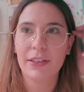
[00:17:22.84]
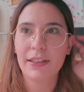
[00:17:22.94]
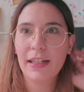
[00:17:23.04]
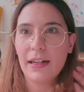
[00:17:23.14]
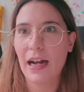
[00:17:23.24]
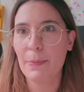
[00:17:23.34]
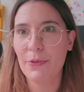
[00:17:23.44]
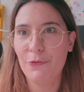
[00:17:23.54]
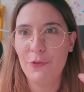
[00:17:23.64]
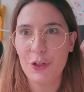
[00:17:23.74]
learned that I'm
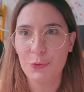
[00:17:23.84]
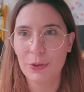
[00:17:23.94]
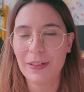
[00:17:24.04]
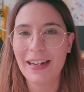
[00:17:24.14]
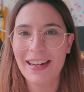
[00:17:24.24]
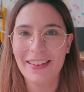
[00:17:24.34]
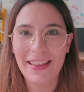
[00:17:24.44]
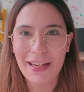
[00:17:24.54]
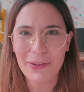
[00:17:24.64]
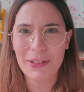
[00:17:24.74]
a visual kind of
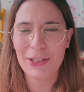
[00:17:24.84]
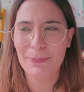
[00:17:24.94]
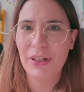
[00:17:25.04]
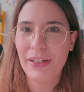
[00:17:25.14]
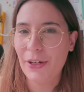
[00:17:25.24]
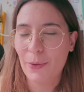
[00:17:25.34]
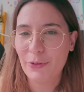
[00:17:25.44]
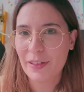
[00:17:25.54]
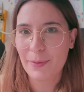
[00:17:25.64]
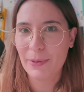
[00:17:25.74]
thing, which is pretty
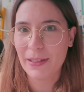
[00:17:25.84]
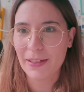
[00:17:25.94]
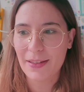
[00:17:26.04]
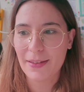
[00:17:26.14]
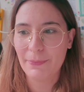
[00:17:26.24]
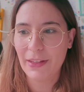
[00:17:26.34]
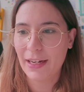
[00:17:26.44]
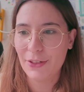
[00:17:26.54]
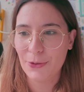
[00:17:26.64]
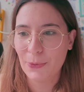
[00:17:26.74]
obvious because
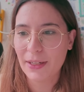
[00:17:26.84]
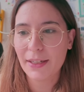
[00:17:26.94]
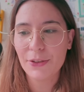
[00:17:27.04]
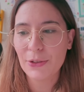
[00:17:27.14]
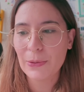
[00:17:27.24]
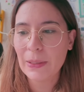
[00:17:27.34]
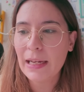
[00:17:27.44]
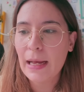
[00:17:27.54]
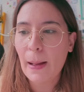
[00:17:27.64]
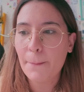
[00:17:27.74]
I do what I do,
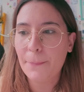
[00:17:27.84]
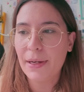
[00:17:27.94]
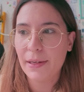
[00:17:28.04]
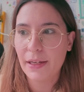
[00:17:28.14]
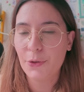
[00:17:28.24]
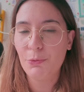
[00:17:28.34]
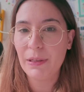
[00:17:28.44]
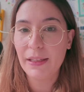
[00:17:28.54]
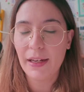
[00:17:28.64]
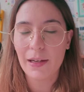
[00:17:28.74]
but it
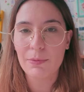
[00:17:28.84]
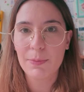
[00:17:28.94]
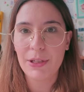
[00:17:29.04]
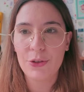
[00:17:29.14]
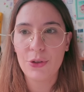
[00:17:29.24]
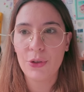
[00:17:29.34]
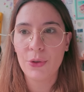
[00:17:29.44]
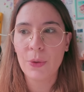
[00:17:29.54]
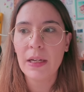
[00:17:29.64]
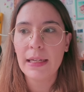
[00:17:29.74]
really helps me
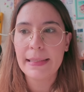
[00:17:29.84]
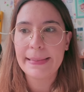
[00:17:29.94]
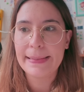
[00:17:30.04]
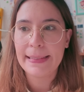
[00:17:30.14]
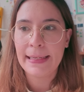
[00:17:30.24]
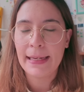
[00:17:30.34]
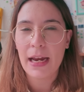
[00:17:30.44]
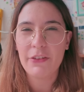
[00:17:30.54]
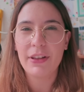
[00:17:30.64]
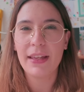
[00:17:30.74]
to see
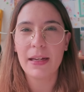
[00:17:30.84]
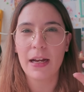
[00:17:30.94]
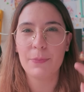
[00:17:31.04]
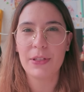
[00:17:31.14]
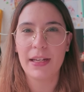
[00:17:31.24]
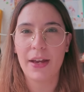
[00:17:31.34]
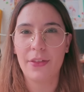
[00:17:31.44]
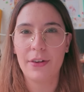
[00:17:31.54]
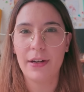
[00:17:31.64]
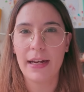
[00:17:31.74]
everything come
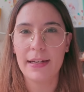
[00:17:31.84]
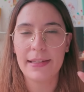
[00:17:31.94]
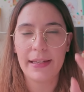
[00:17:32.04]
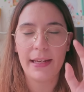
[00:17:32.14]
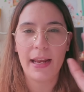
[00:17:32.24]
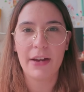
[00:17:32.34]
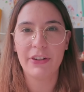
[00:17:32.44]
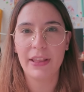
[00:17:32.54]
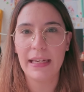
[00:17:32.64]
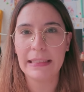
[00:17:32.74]
together and see
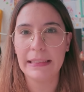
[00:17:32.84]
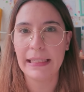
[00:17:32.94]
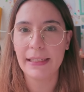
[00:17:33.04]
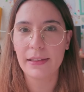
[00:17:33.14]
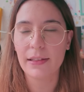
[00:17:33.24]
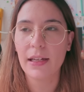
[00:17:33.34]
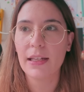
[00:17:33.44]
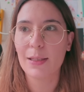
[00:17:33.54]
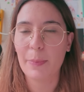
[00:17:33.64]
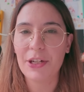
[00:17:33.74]
everything linked,
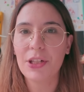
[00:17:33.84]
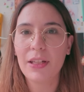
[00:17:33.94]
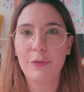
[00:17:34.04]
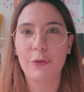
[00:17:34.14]
especially